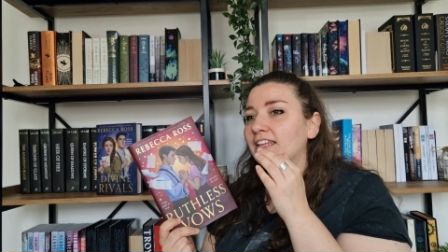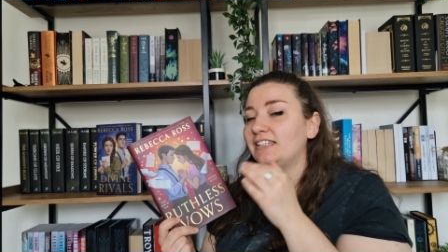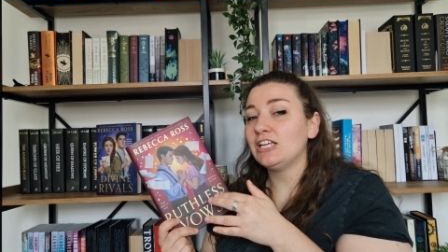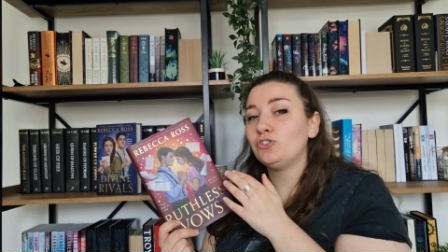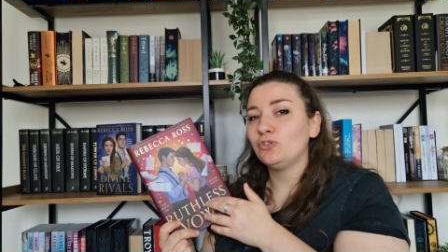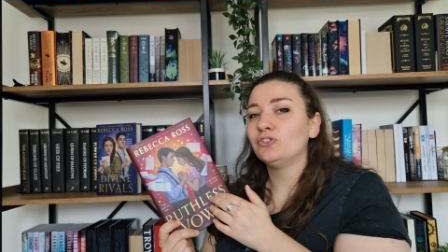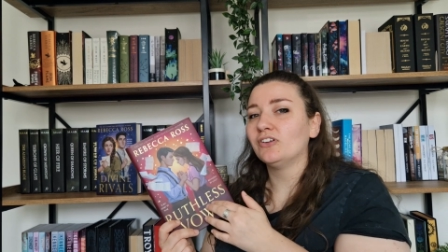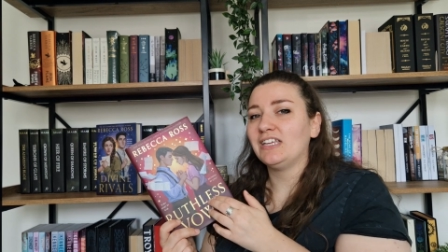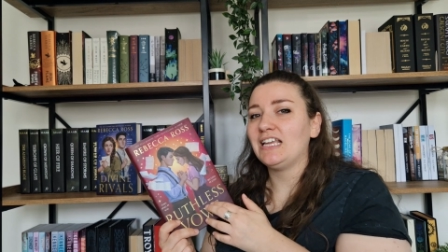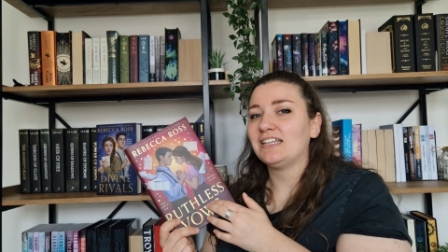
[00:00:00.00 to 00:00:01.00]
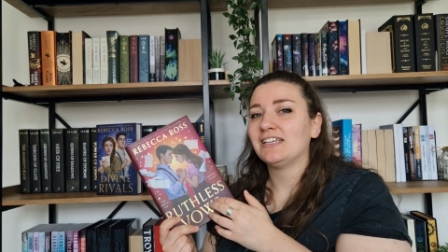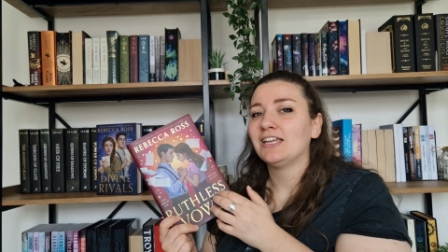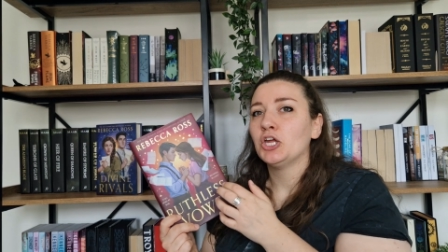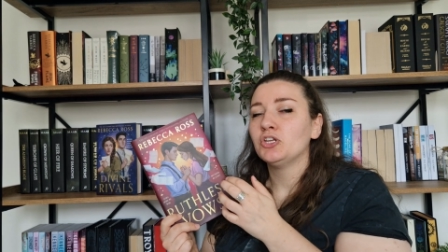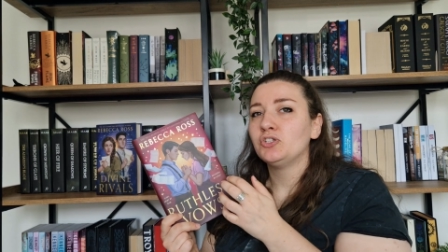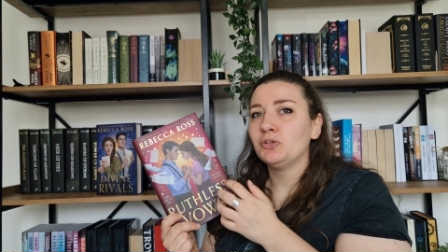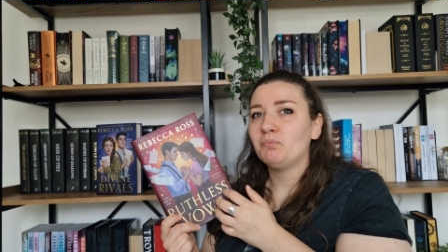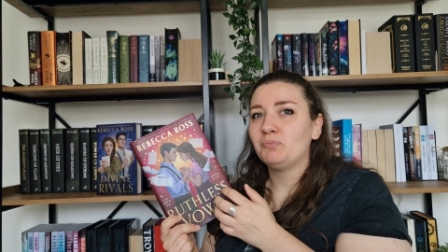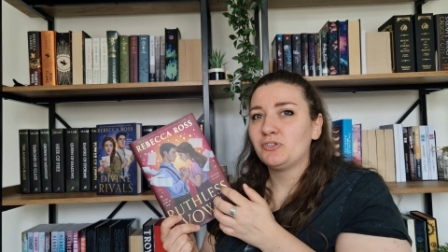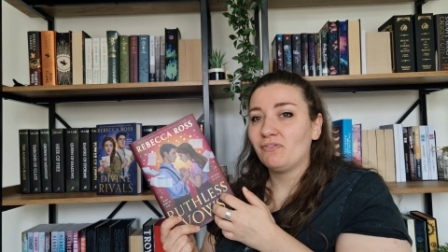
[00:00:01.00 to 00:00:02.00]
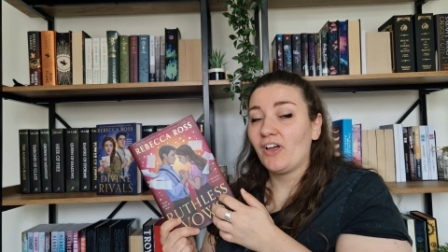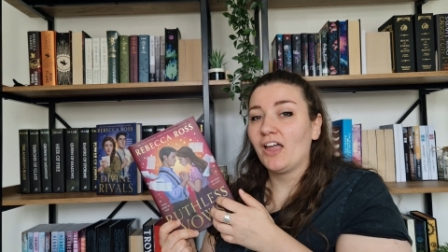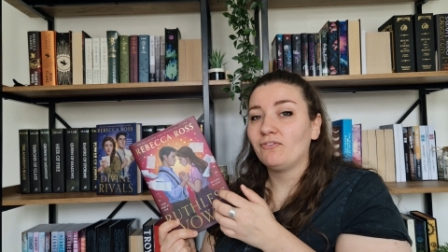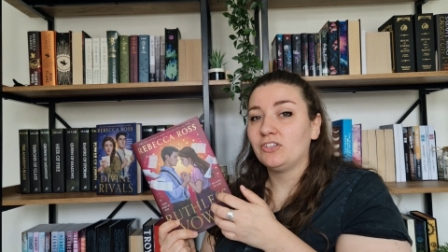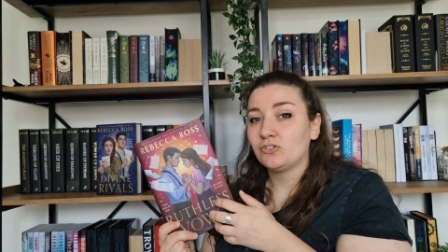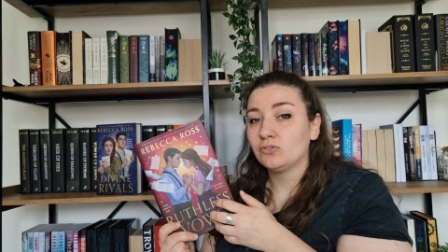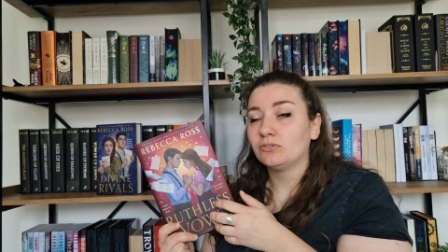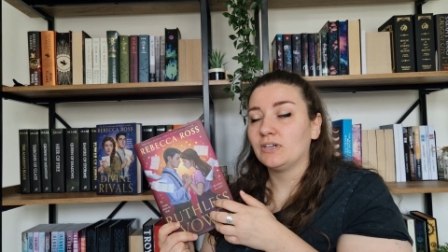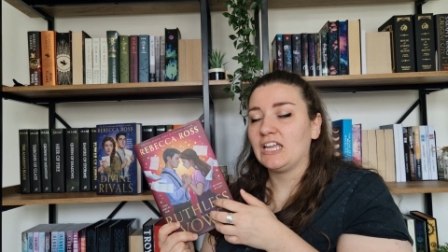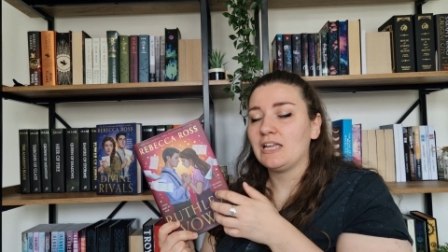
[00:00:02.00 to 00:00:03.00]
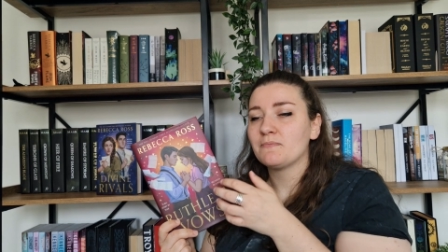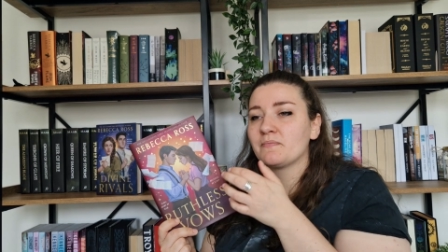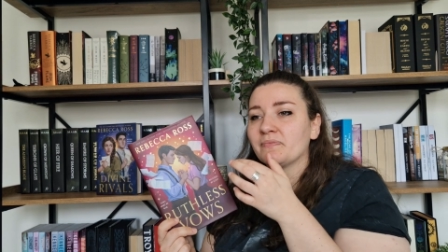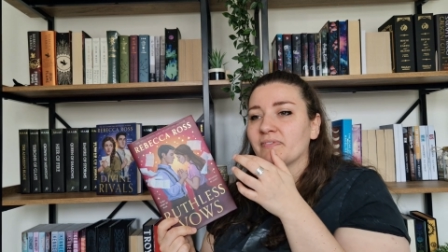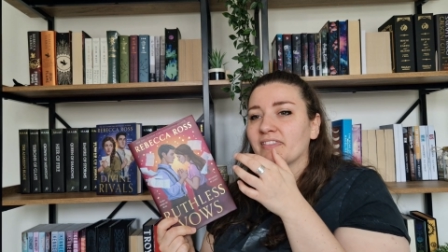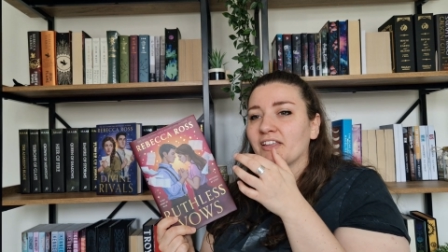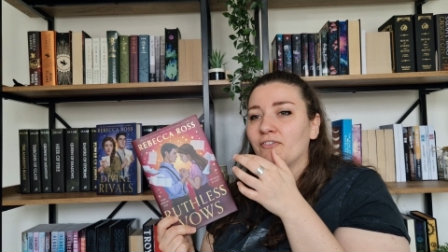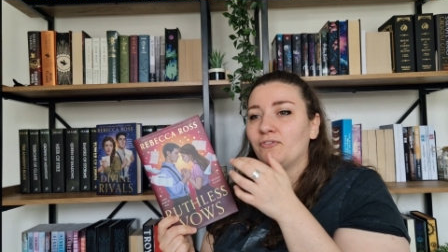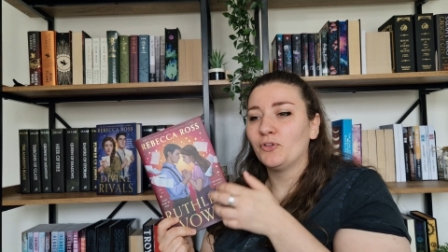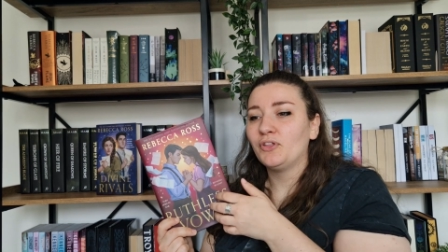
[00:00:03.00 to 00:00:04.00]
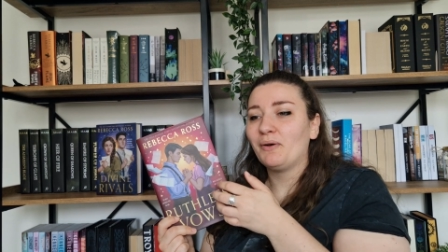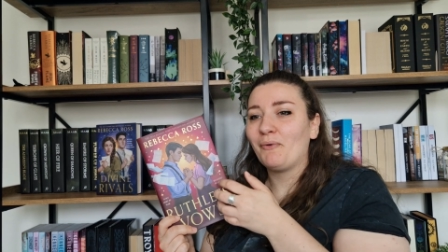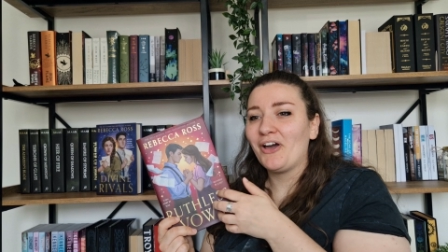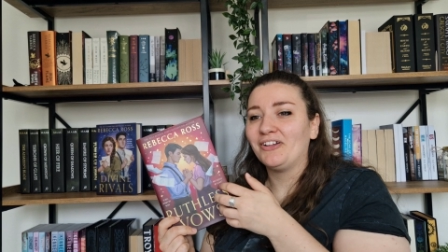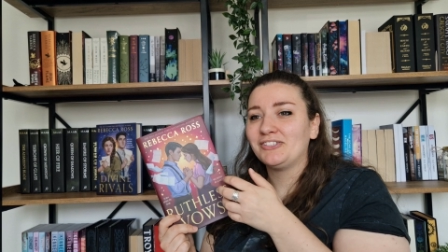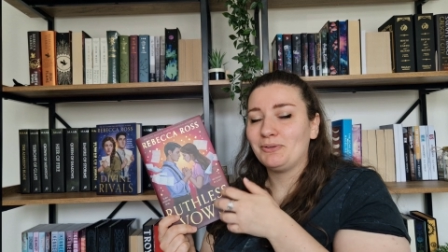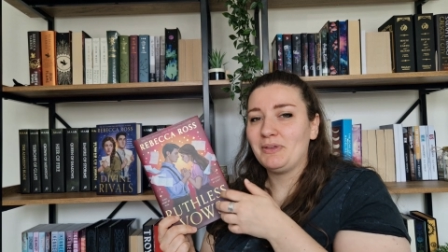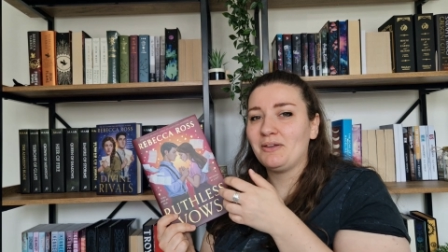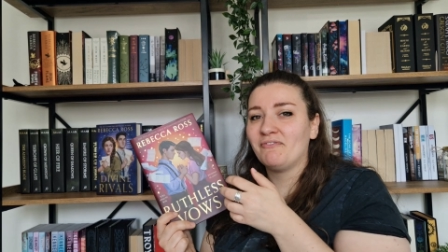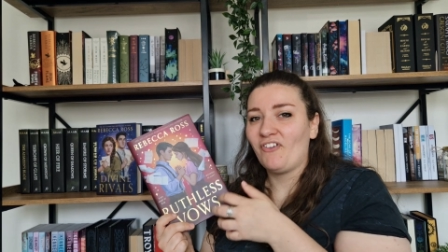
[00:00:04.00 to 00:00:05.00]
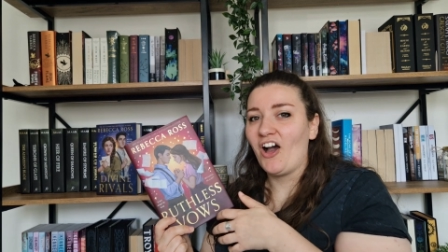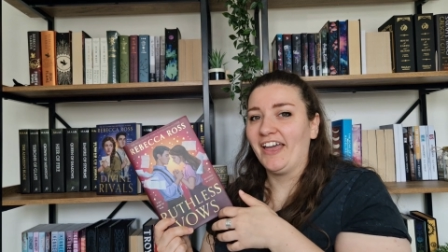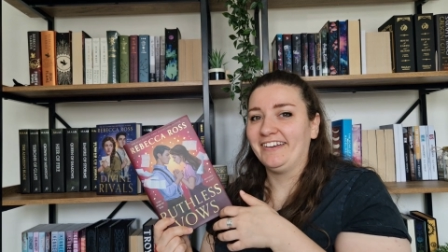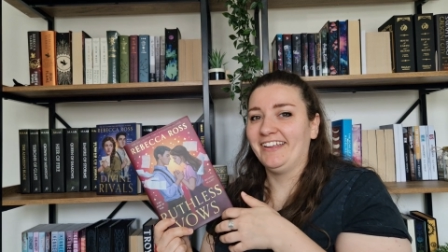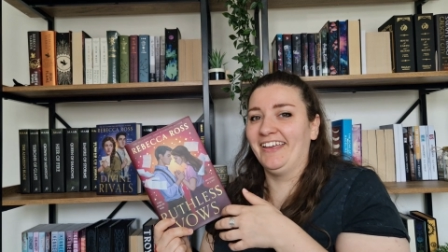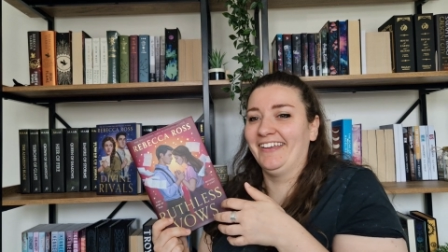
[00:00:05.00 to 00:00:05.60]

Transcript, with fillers: They do not need to survive the story for the world to be fine.